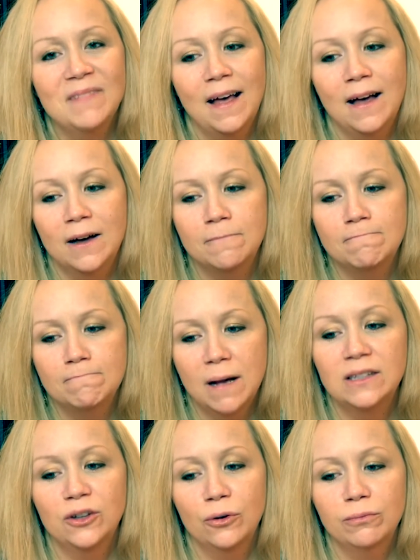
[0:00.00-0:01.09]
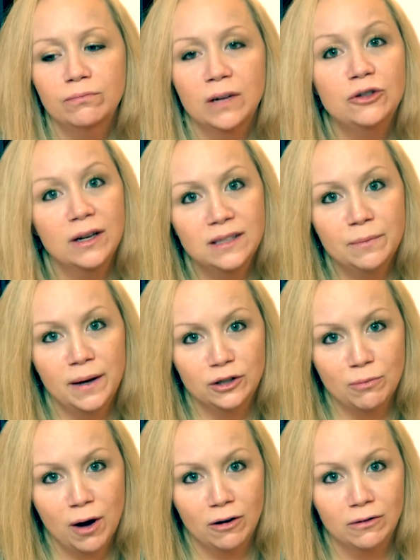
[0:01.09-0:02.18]
And so address the
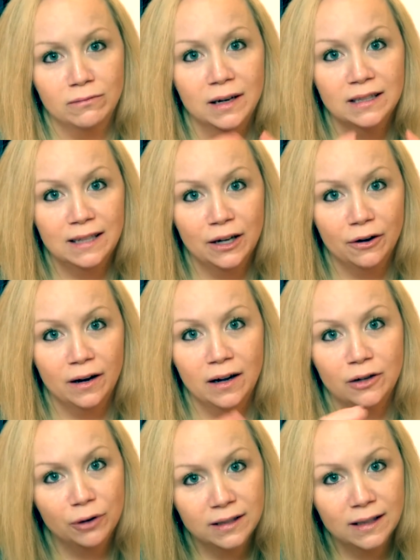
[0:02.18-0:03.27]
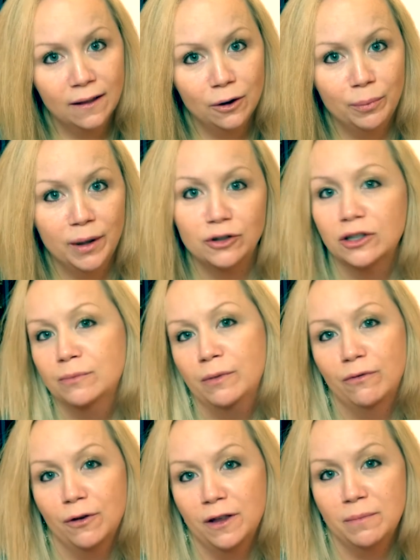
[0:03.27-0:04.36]
pinch model, consider it, address the little pinches
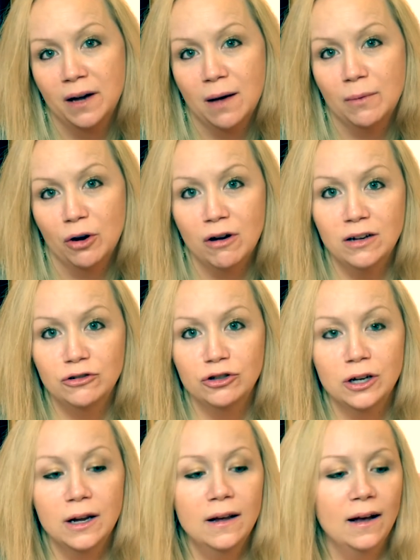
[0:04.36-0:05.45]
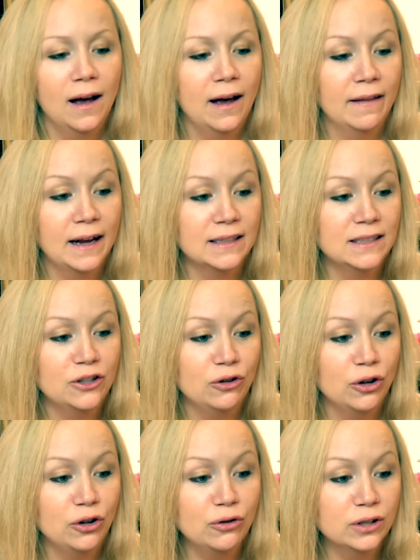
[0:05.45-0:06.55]
before they become a crunch. And like I said, you
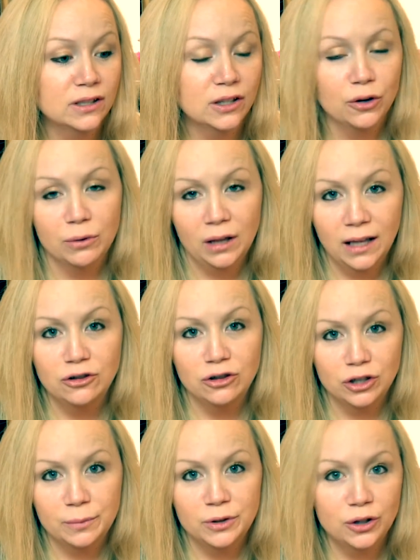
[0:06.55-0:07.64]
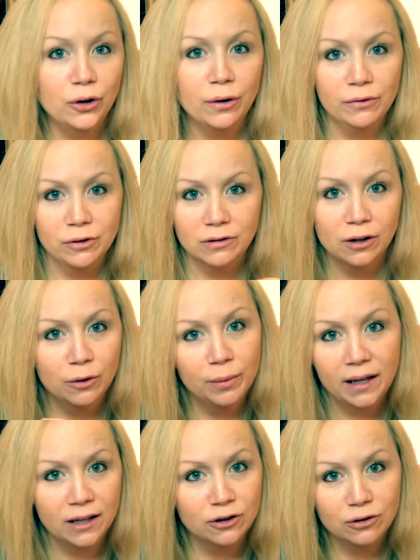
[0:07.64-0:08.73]
can use this in your relationships too. If there's little
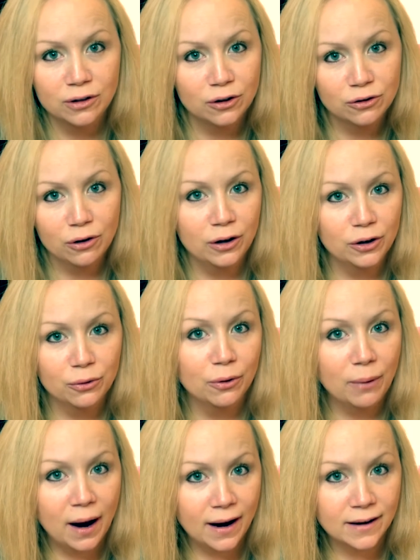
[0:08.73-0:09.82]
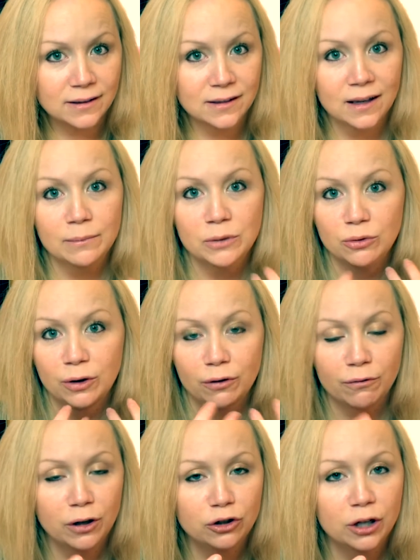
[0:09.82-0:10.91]
bitty issues that are starting to arise in between your
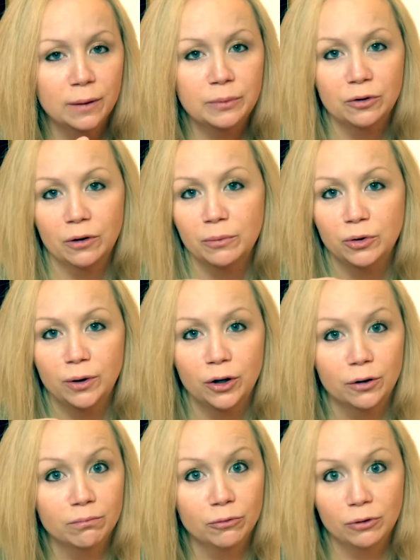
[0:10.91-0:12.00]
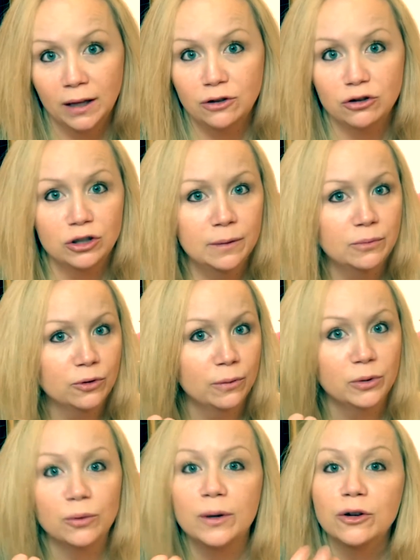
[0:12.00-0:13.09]
friendships or in between your relationships or in
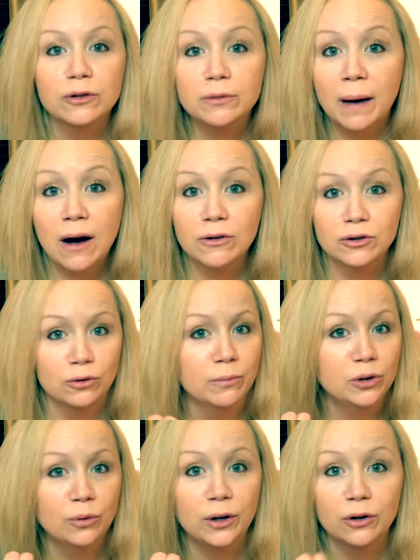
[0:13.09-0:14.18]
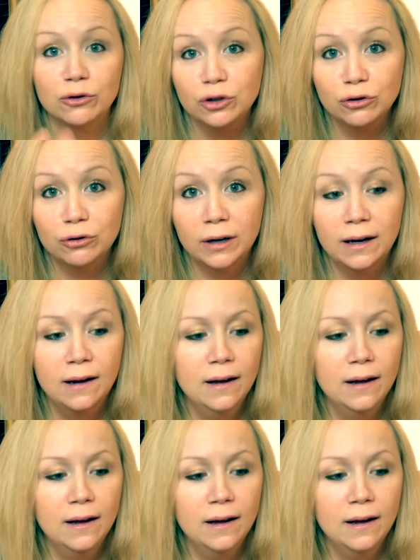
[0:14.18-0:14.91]
between your spouse or in between your children,